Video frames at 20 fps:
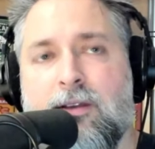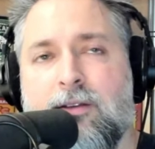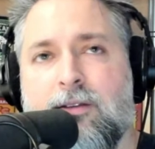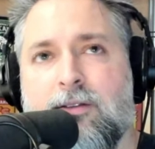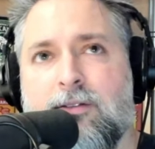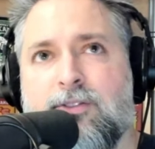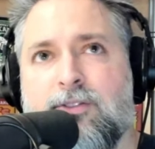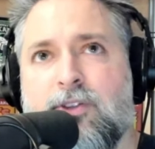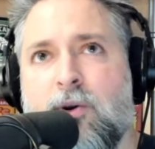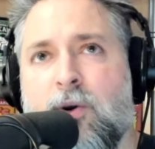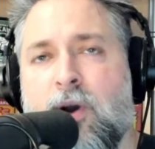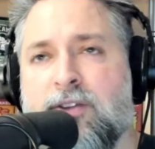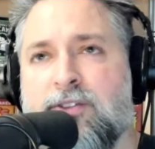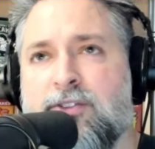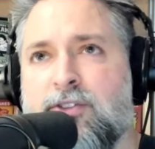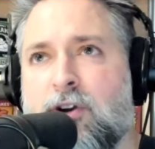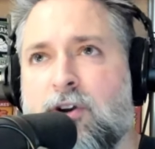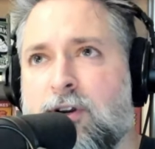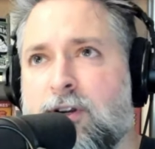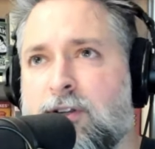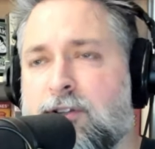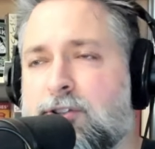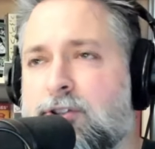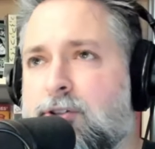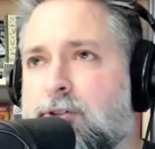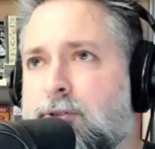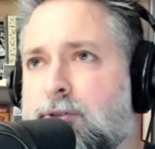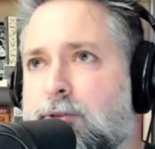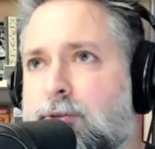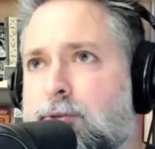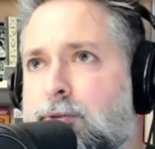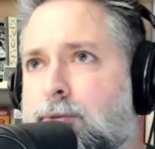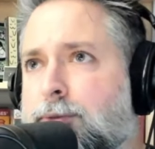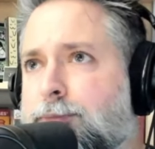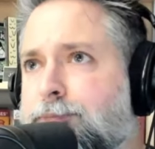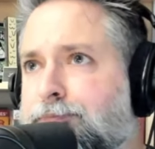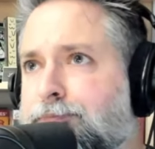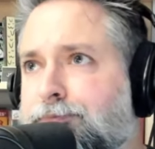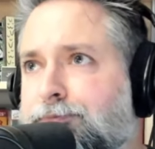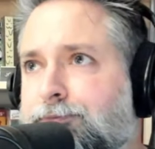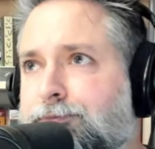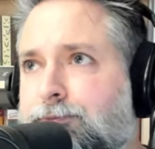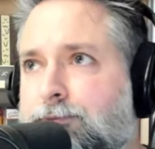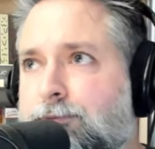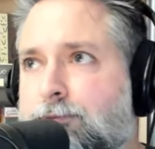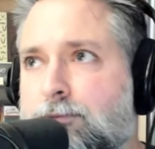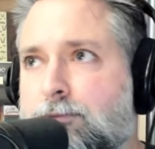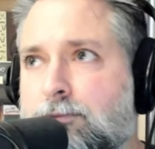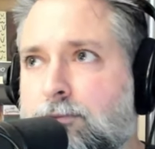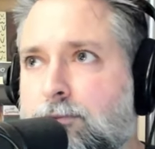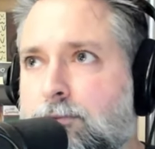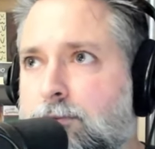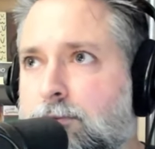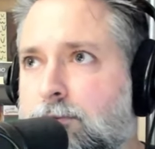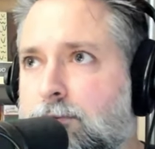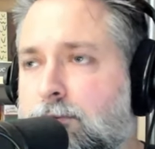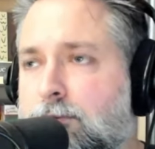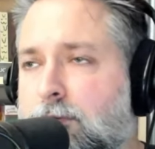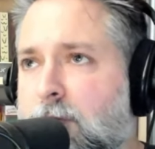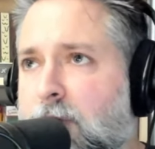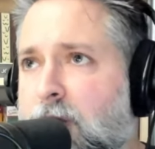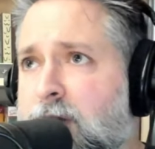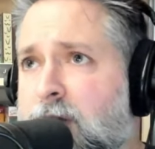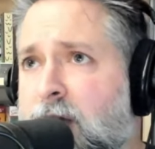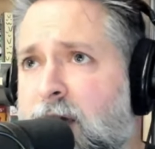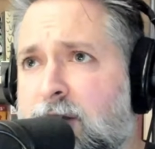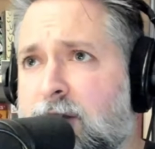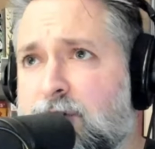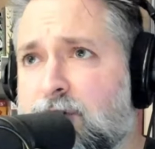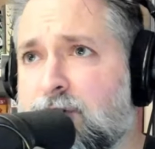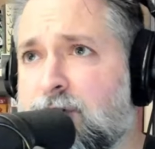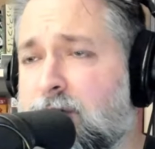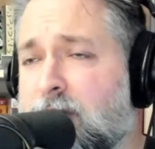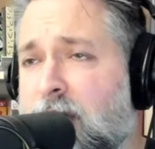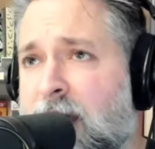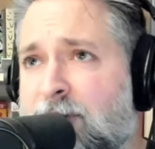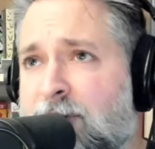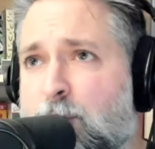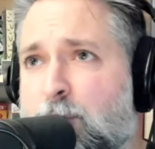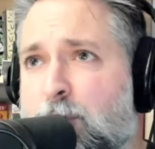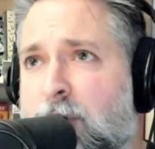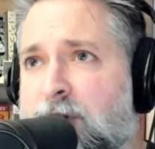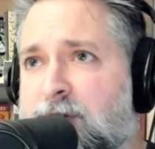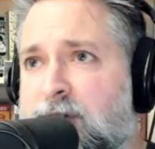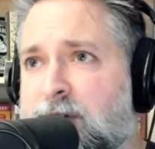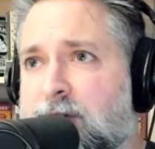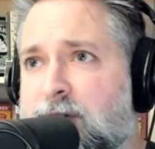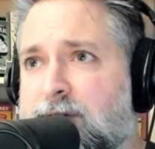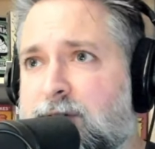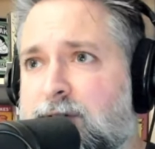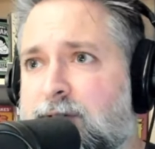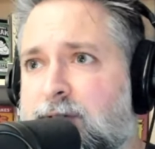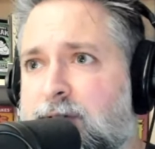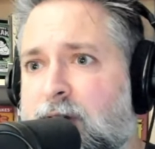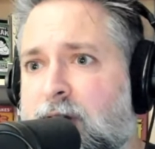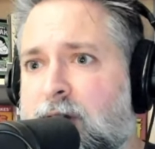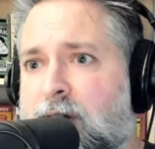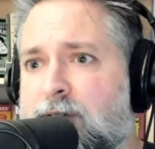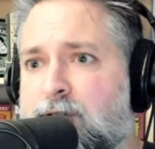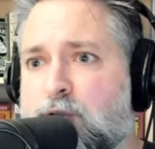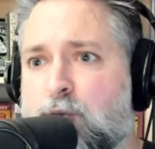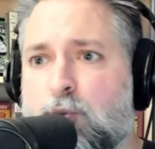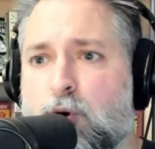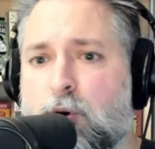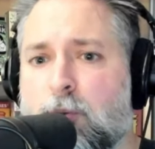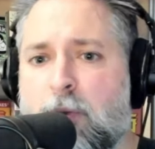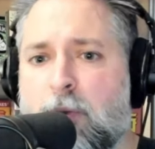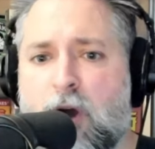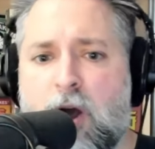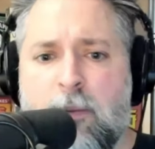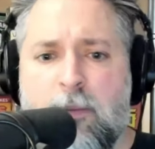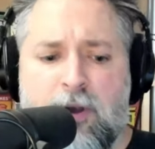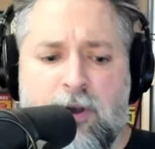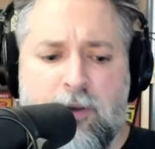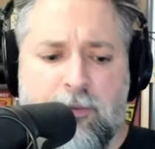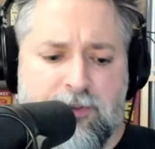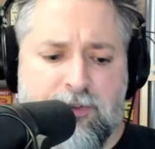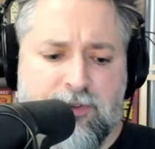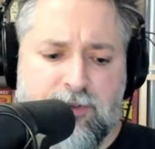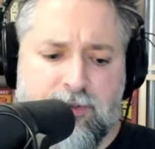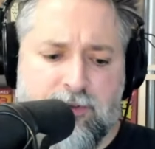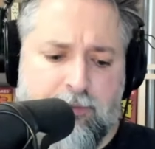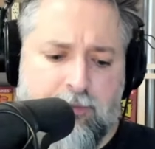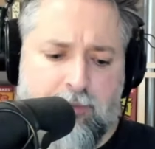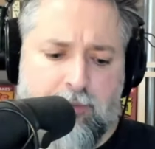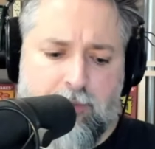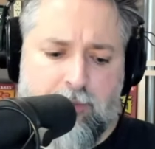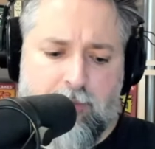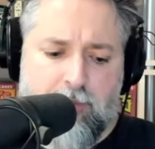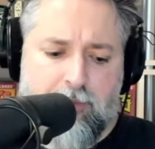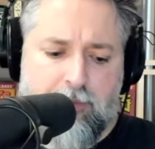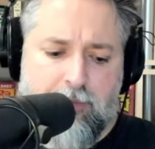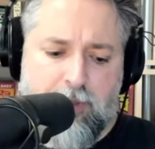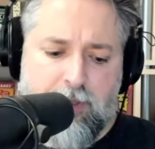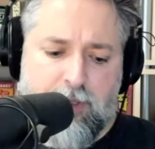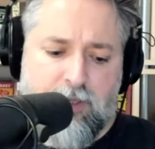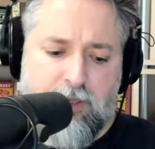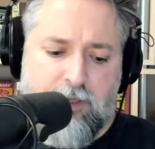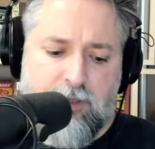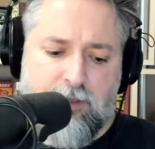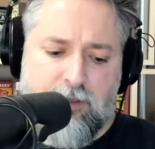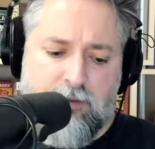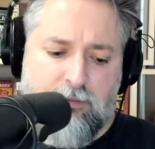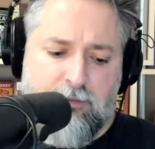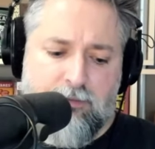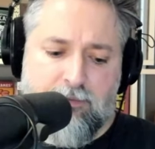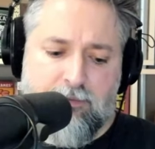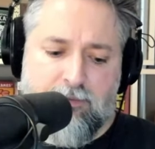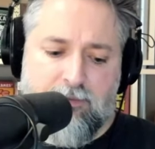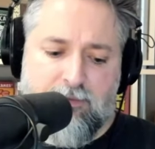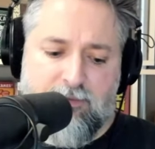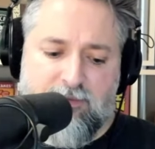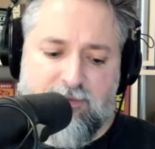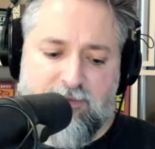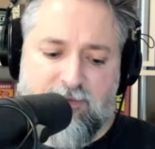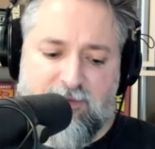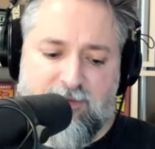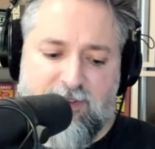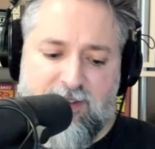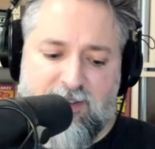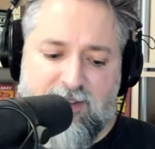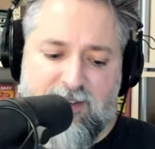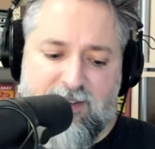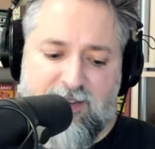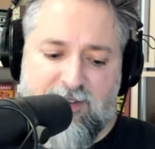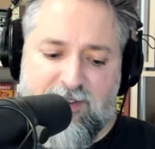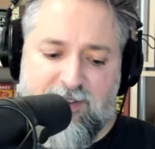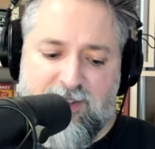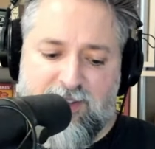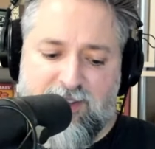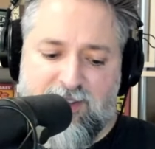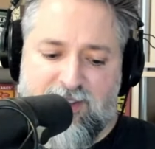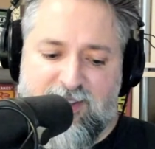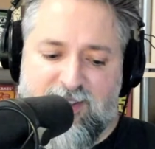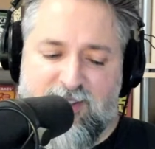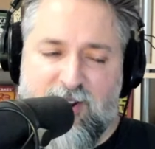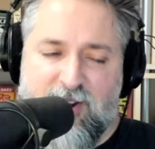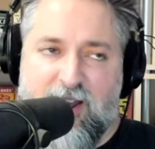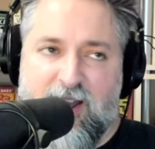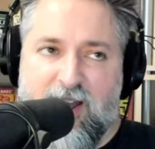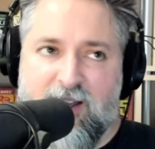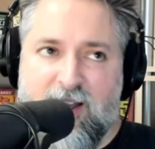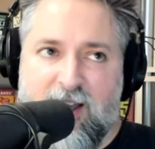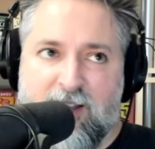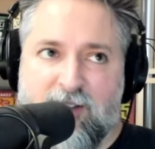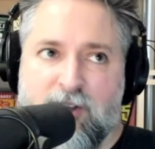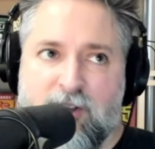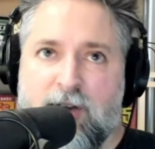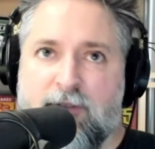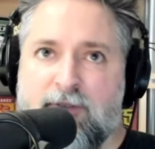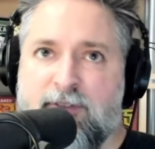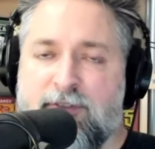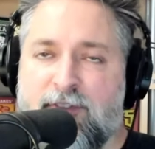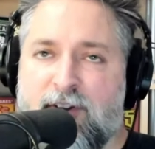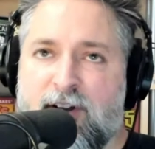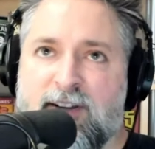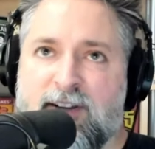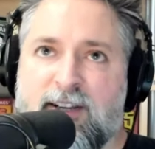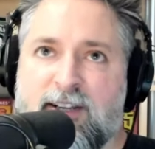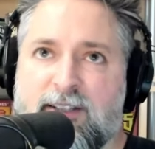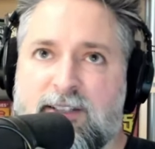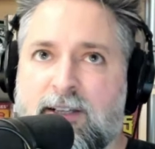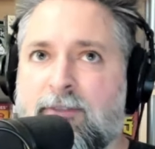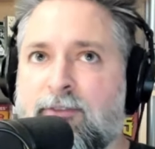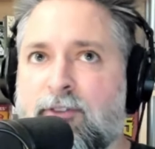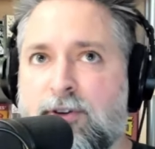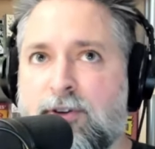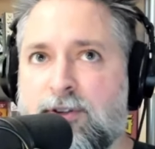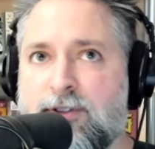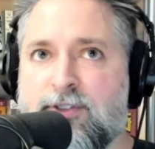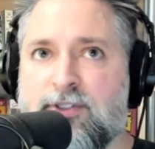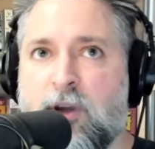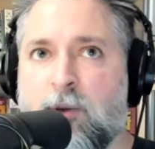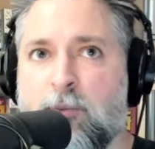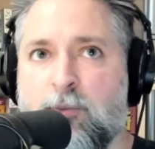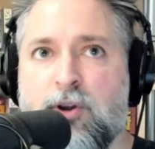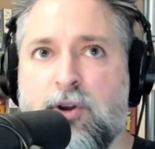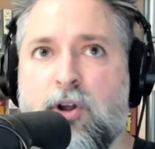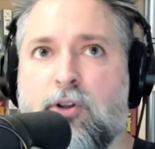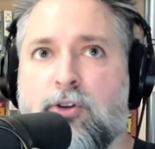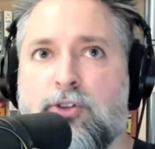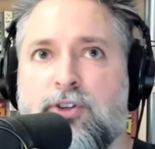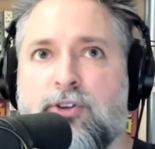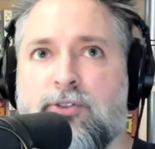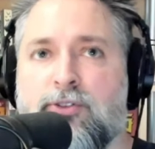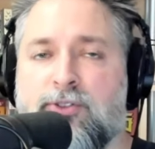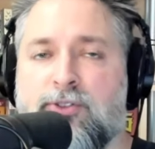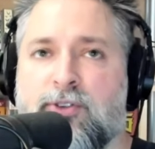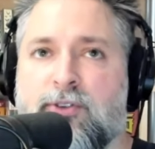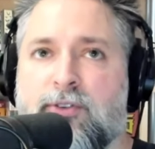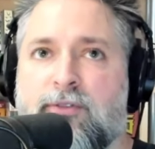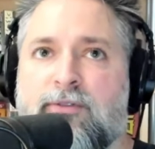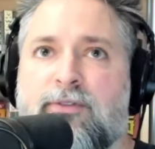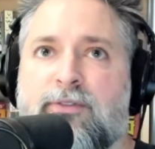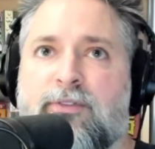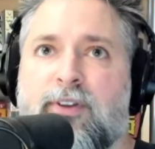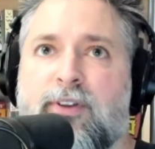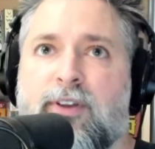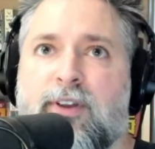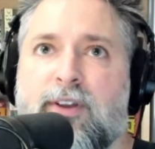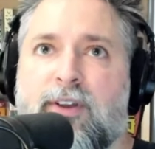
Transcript: So I started to, just have a presence, do more pop-ups, be, you know, I loved finding different subcultures of,